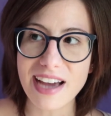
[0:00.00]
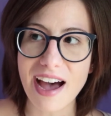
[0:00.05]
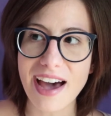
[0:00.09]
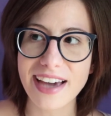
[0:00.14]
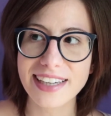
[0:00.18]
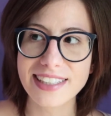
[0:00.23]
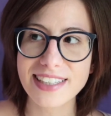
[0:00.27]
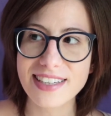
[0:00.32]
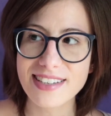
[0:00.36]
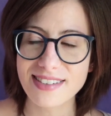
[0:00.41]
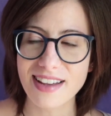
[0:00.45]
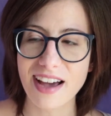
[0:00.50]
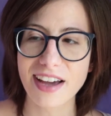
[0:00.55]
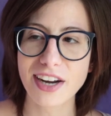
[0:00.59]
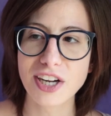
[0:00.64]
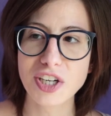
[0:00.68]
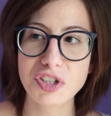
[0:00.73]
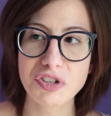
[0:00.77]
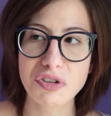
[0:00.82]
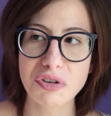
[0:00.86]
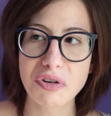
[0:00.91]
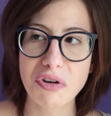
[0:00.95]
I
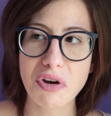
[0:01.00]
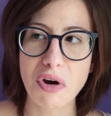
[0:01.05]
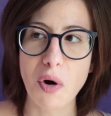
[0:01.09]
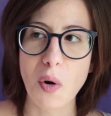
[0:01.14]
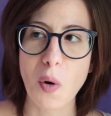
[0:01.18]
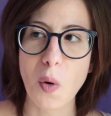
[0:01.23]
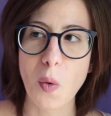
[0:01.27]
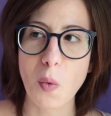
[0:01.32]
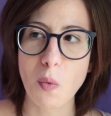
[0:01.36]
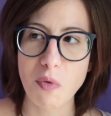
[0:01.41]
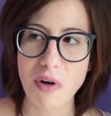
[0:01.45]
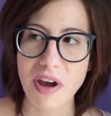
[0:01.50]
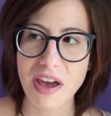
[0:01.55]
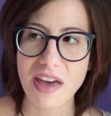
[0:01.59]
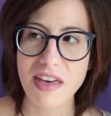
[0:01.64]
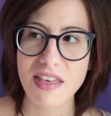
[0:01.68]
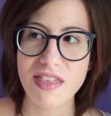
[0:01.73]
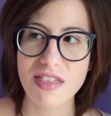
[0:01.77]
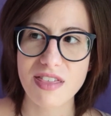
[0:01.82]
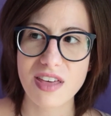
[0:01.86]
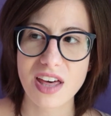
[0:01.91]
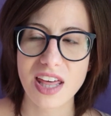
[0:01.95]
decided to go with